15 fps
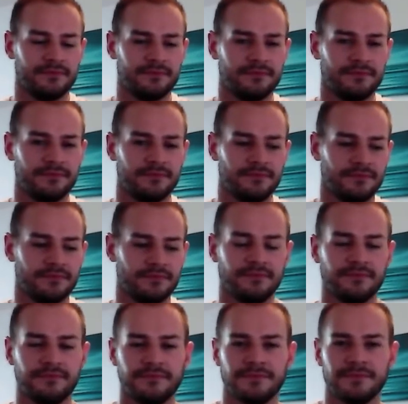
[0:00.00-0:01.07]

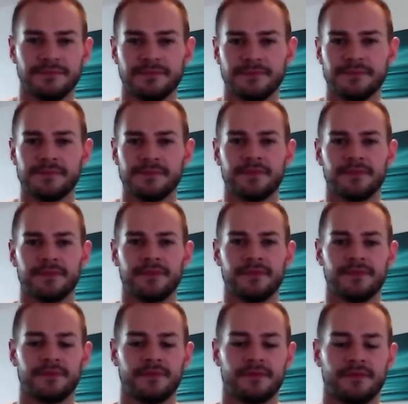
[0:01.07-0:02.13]

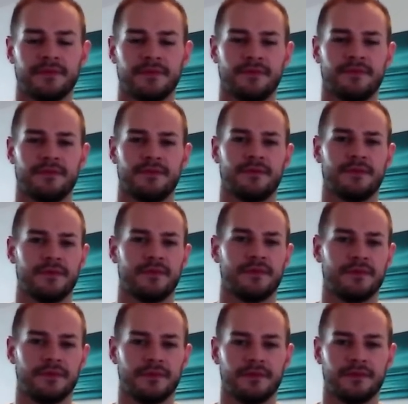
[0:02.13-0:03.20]

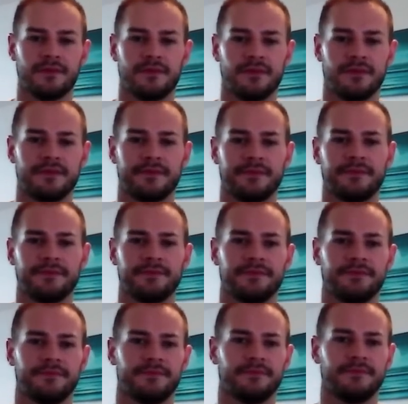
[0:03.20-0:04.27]

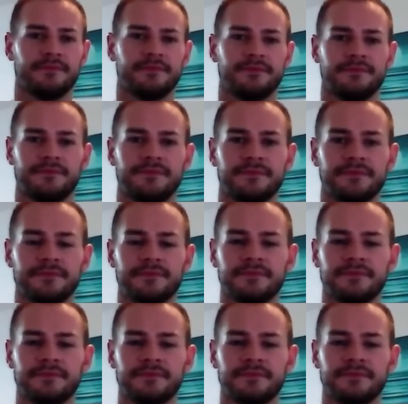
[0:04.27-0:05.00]
(silent)